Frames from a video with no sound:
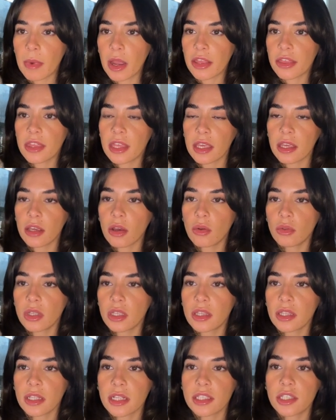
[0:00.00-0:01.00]
I think the only
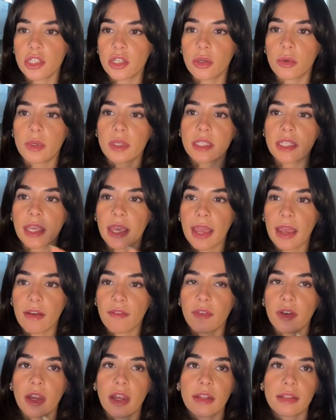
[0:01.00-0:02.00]
thing that's new is
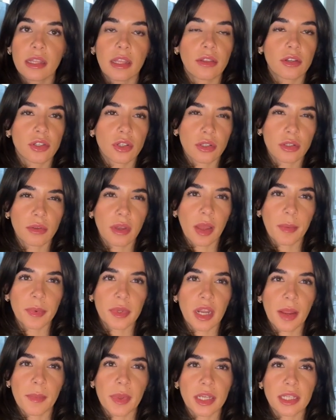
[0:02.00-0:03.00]
Canva, and then there's also
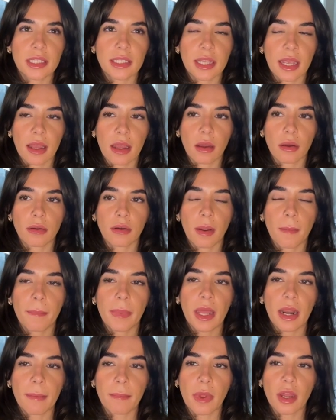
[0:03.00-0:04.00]
Epidemic Sound,
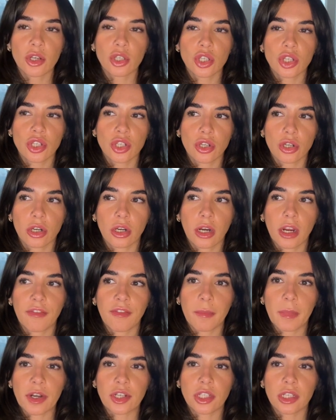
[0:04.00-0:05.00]
but I'm not sure if
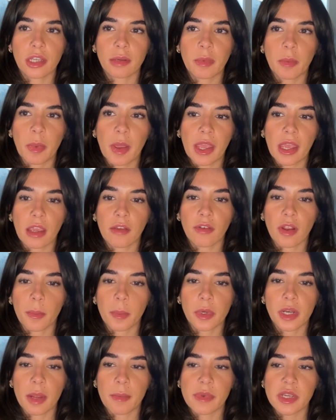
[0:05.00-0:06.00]
I'm actually going to be paying for
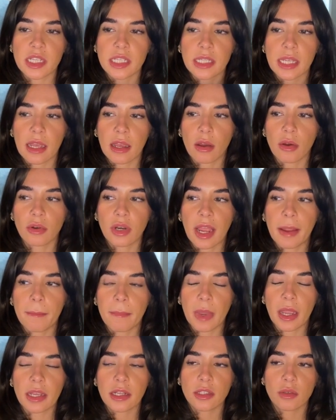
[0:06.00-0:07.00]
Epidemic Sound. I
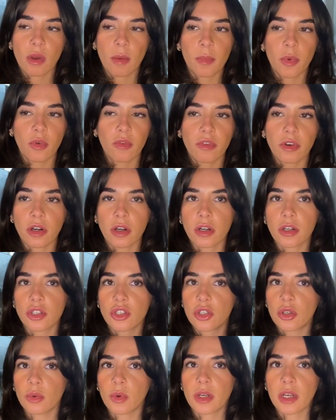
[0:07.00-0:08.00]
might swap over
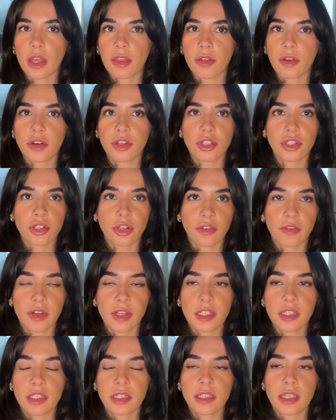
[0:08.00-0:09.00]
to another
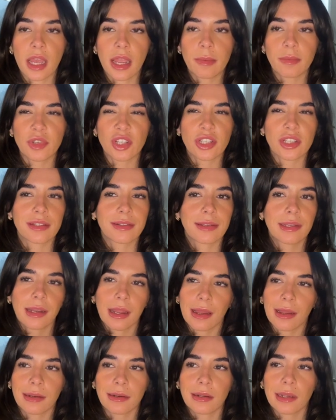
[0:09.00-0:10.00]
service. I'm just
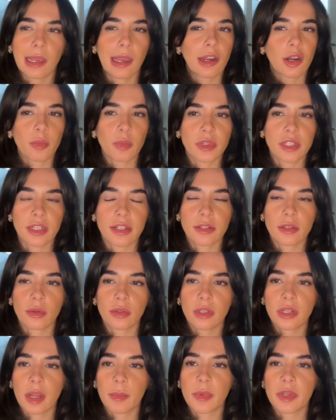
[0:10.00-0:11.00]
not 100%
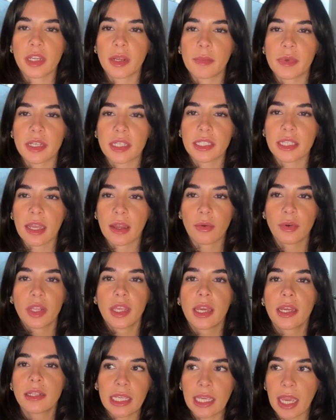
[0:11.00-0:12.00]
sold on Epidemic Sound
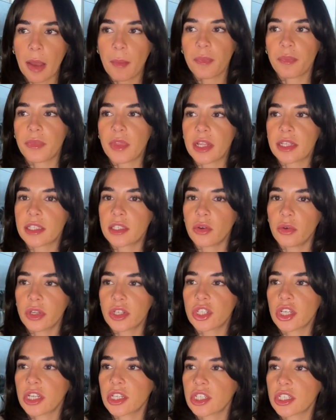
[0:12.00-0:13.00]
yet. Yeah, that's the only
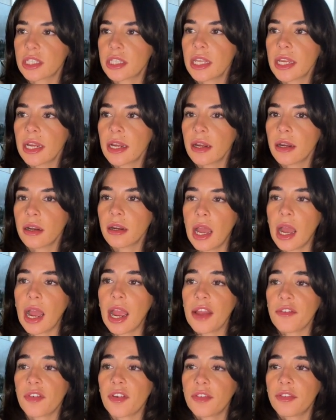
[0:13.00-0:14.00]
changes there. I
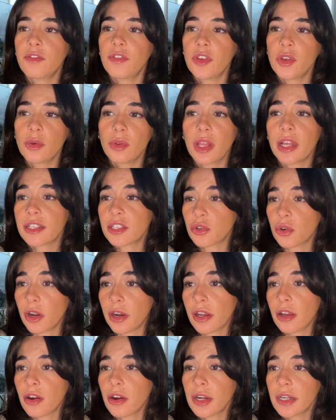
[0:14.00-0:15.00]
have a few less
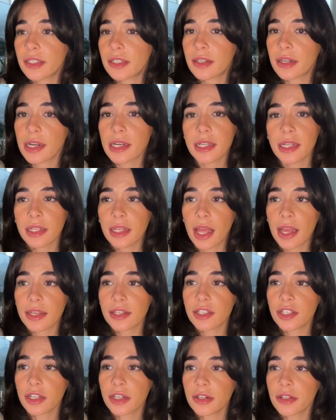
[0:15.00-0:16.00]
credit cards than I did
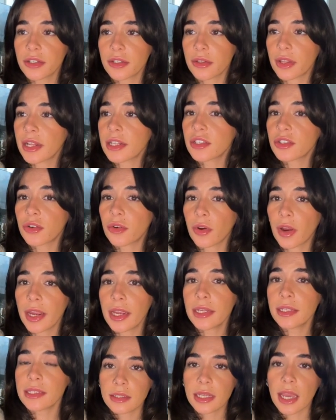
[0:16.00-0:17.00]
last year, so that's
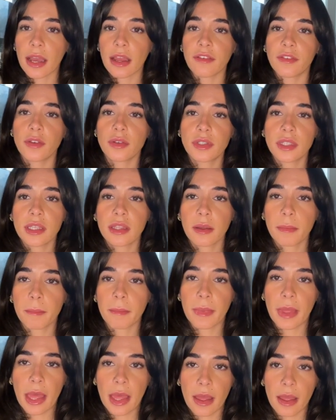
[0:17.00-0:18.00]
great. Yeah, if you see the
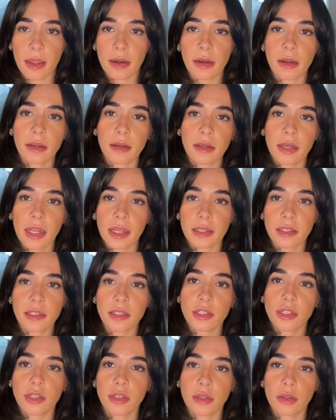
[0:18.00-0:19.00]
man
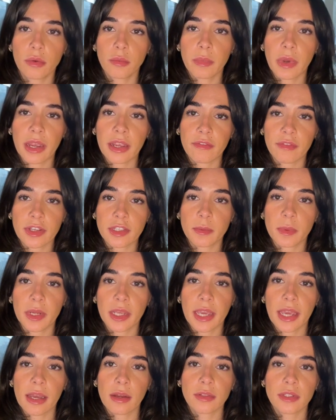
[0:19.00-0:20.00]
next to my investment
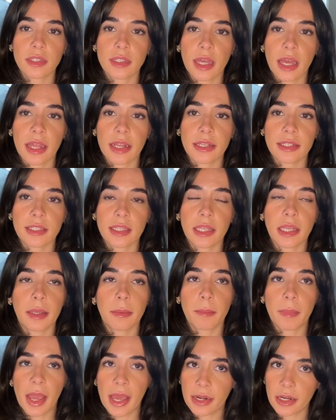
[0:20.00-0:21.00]
accounts, that is the
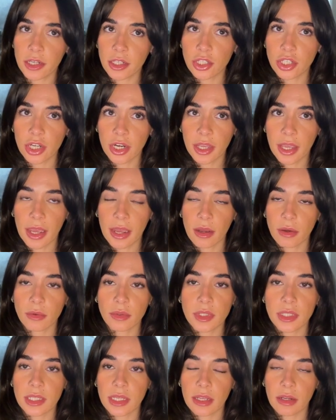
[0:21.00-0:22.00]
managed
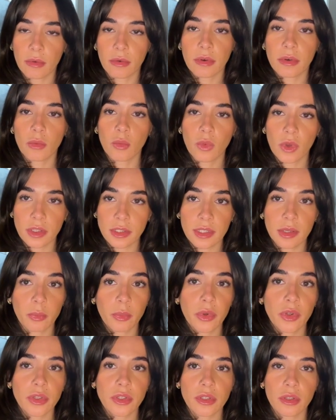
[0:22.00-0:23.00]
accounts in
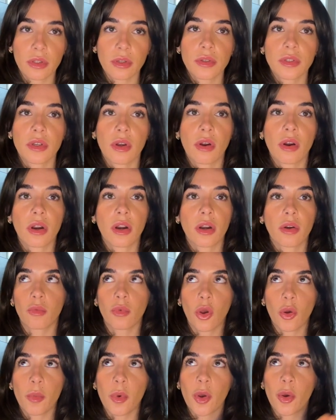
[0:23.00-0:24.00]
Wealthsimple. So those are
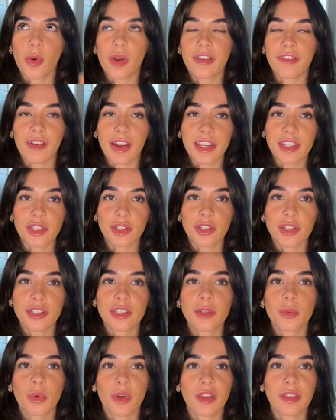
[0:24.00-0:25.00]
robo
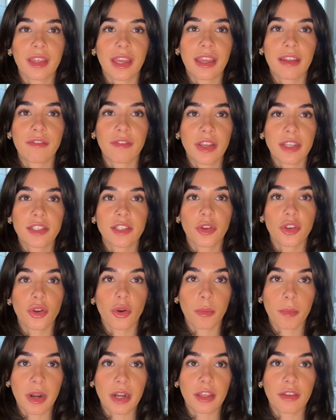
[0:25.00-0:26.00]
advisors where they invest
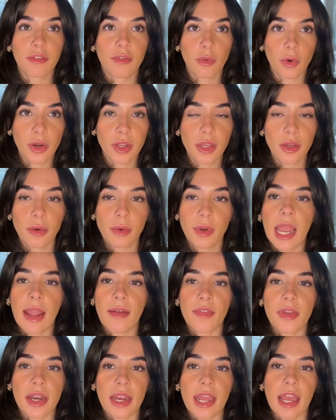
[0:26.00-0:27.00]
your money for you.
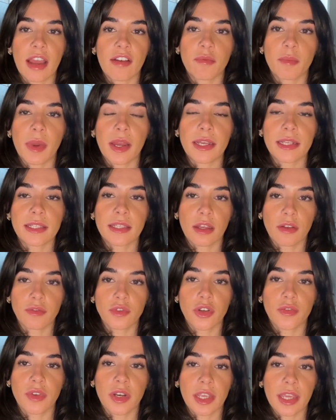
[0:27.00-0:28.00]
And then I have my
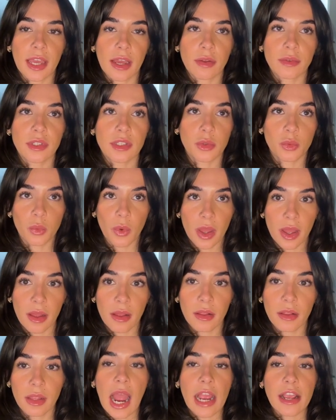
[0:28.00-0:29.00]
self-driven accounts as
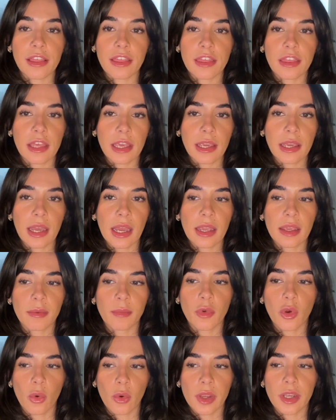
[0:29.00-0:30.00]
well. I think I
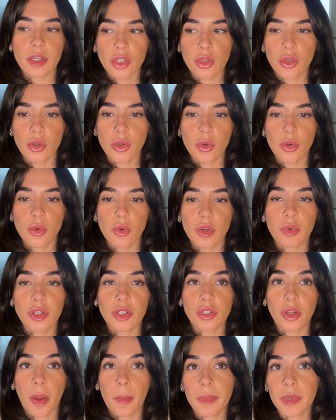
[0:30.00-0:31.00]
am going to
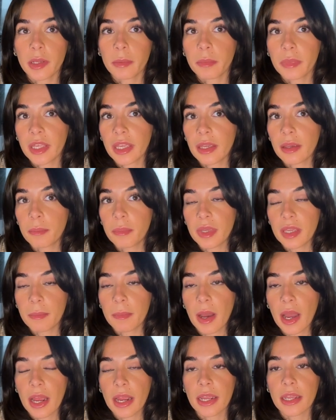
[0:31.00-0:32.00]
predominantly be
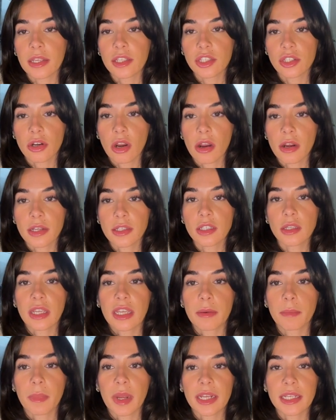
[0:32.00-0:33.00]
buying stocks
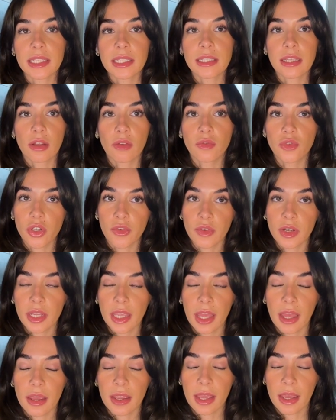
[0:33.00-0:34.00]
in my self-driven
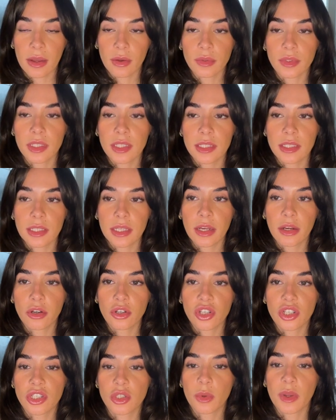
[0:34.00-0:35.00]
accounts this year,
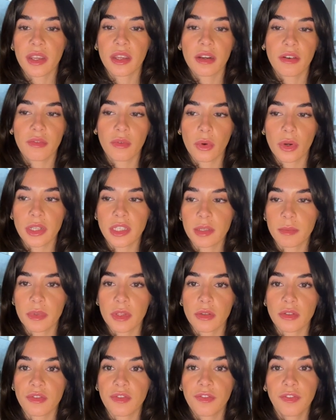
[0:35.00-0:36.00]
just so I can avoid some of
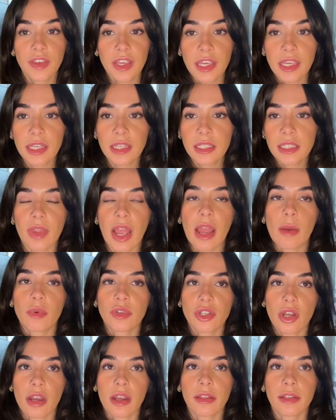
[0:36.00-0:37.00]
those fees. I will
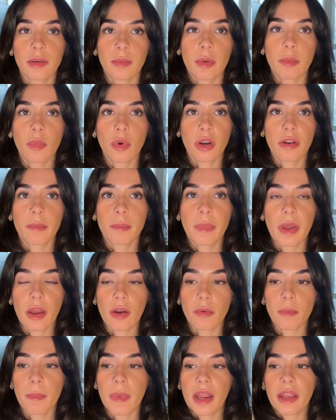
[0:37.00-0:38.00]
talk a little bit more
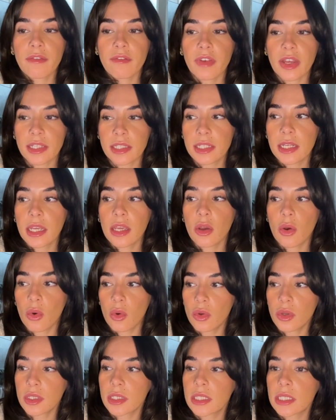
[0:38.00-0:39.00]
about my investing
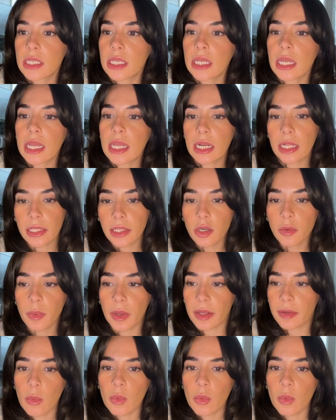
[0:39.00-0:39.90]
goals in a little bit.